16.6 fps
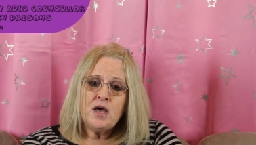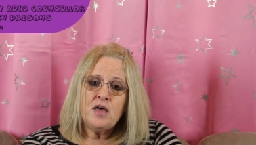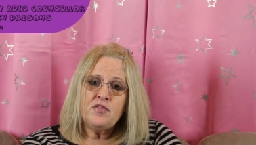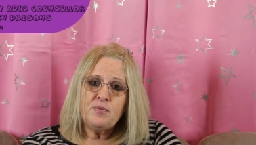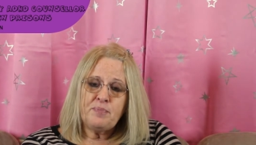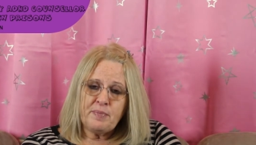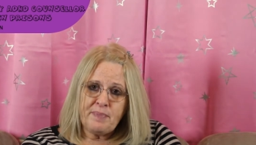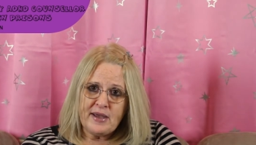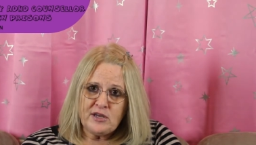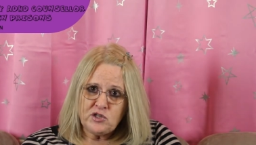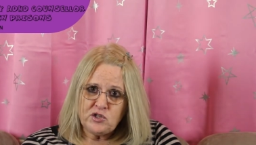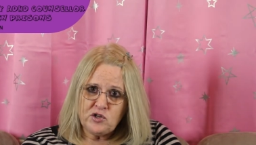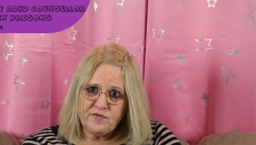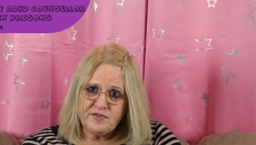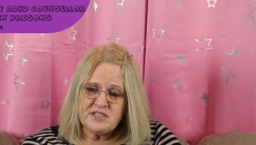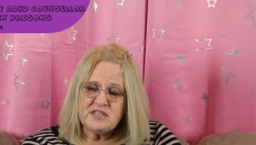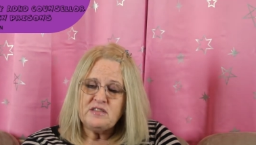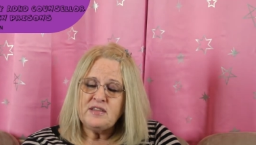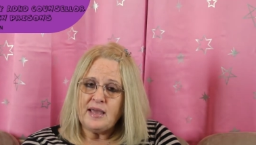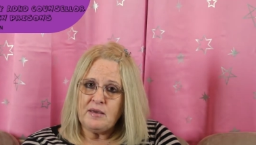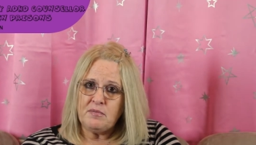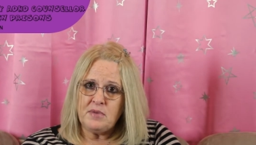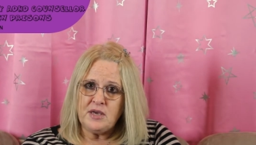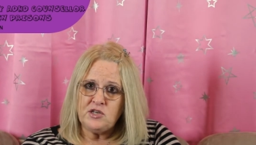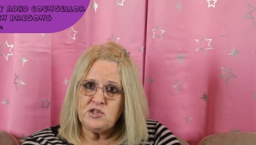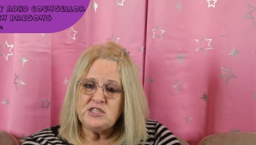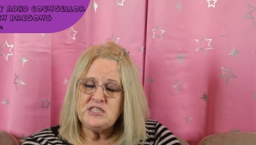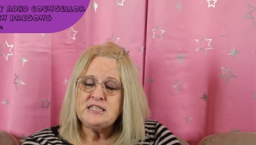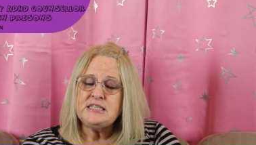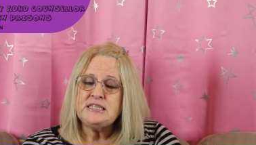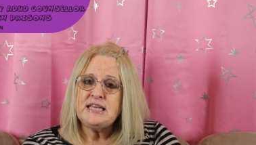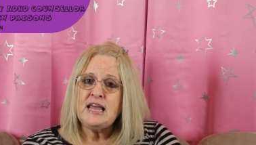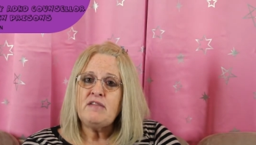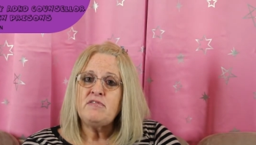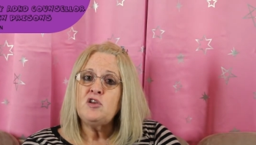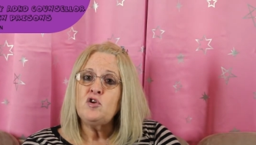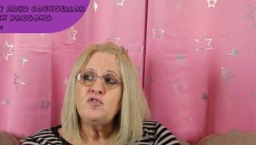The probation officer thanked me. She said, Sarah,